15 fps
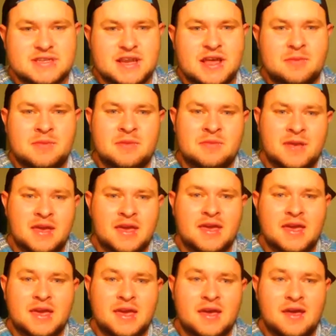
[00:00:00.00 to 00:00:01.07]
that I've been
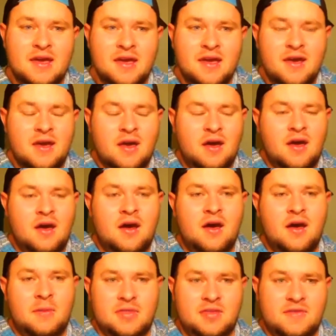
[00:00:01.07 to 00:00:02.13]
making,
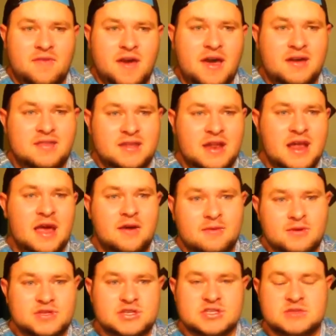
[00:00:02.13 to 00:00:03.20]
and the fact that I
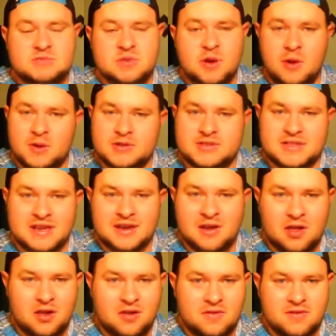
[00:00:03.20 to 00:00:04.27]
was just posting it
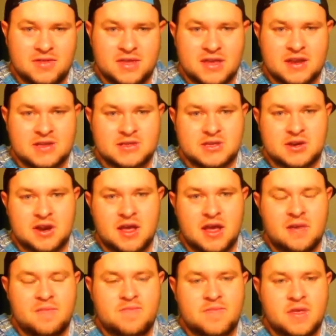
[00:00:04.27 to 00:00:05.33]
all over the
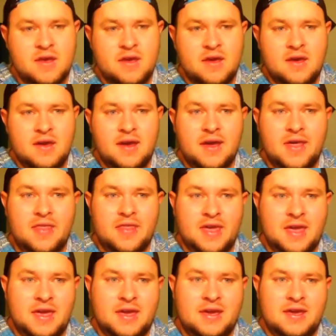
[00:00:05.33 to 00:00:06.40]
internet. And
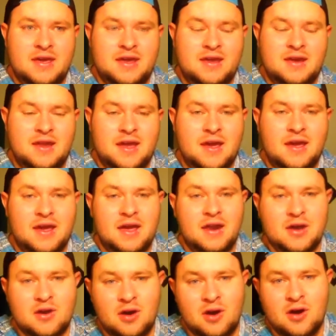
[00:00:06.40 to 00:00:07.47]
then I got
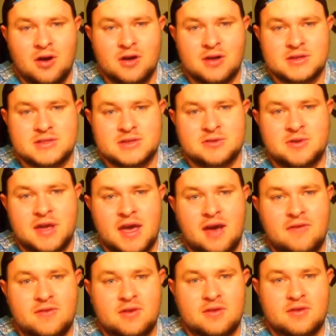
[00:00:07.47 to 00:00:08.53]
a call soon
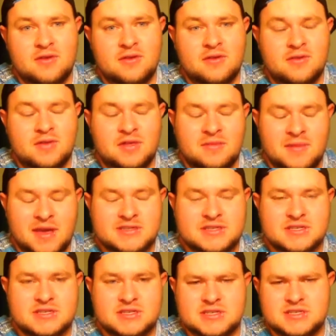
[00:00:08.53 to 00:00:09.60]
after with a
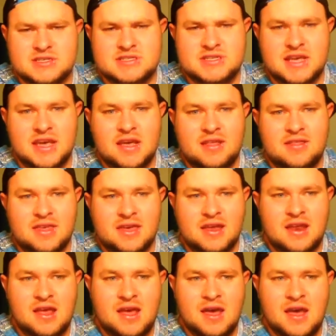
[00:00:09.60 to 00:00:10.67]
message that just said
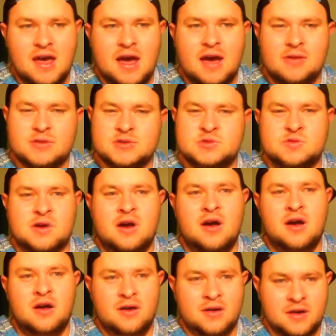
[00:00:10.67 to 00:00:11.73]
that I was
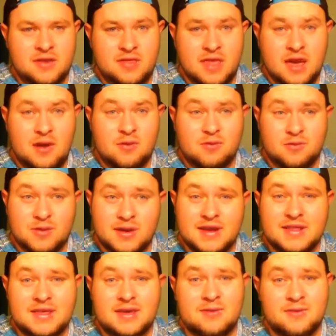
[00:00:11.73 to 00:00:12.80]
wrong, and that
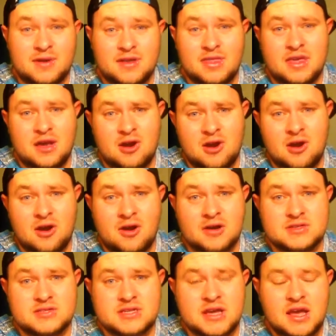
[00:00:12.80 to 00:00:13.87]
really, really
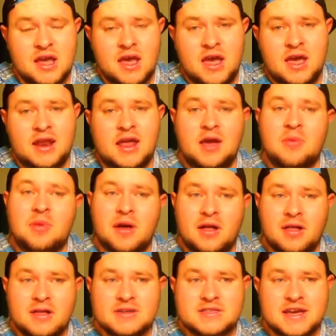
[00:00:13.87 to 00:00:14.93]
hurt. And I
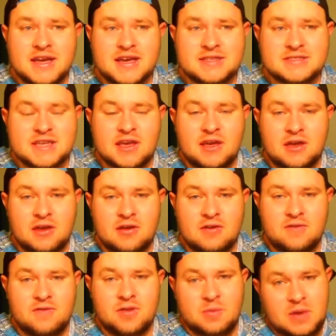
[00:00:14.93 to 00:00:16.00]
apologize
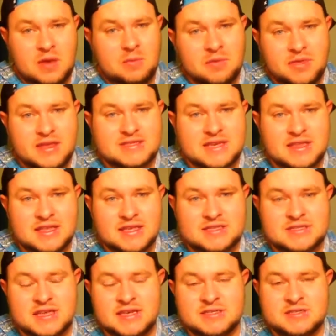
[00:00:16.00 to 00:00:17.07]
if the people that said these
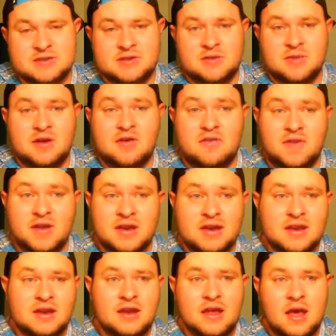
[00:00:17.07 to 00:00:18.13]
things to me are
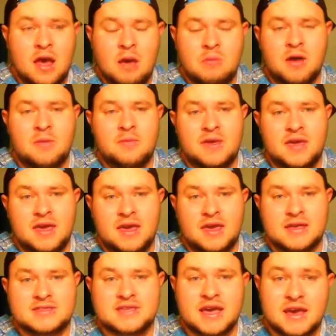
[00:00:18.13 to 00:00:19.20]
offended by me
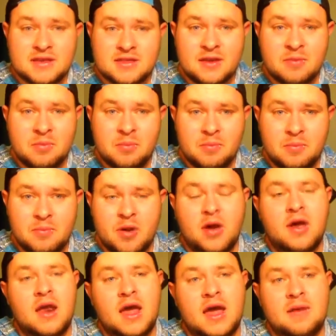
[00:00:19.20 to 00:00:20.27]
saying them,
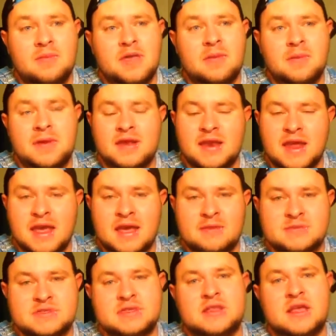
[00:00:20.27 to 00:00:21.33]
but I'm keeping
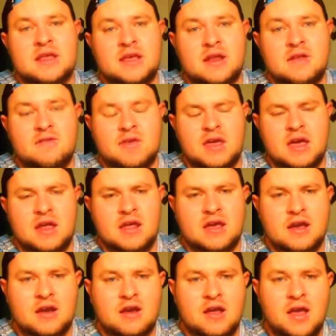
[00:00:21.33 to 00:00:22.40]
names and that kind of thing out of
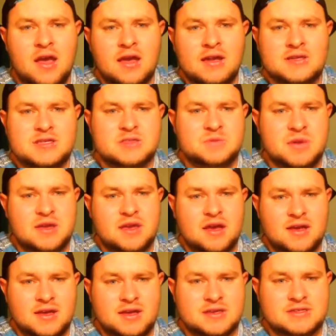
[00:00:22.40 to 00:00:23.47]
here just
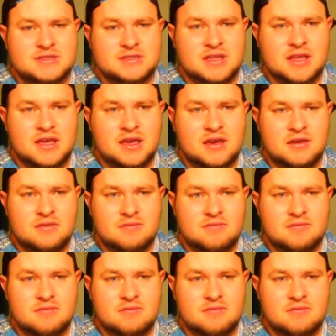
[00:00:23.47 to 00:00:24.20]
because, like,